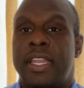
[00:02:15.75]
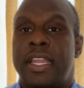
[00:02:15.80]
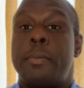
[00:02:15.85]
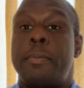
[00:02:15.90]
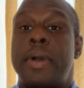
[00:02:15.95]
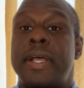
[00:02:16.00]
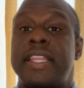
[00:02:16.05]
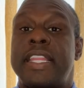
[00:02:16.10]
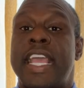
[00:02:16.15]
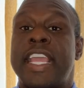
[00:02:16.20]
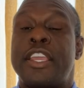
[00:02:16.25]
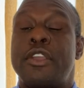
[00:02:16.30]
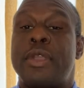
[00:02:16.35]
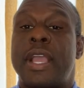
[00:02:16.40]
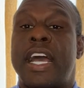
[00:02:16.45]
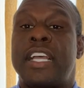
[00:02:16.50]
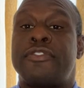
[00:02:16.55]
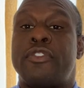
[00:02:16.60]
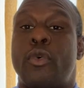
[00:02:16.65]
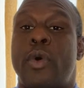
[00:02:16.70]
But thank you
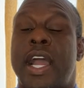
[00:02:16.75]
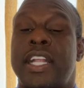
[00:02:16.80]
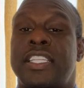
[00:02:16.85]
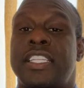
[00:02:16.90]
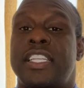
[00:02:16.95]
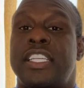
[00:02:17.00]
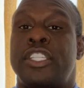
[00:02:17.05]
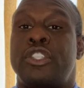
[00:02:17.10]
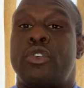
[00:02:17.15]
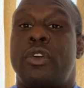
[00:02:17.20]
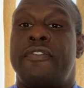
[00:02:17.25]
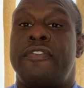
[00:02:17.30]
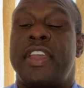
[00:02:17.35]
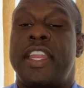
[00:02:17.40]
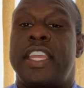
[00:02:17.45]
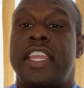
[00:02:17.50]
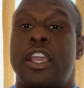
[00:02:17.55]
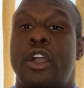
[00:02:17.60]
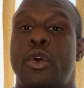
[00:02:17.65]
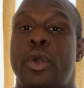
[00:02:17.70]
guys for watching this short
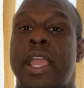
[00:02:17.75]
video.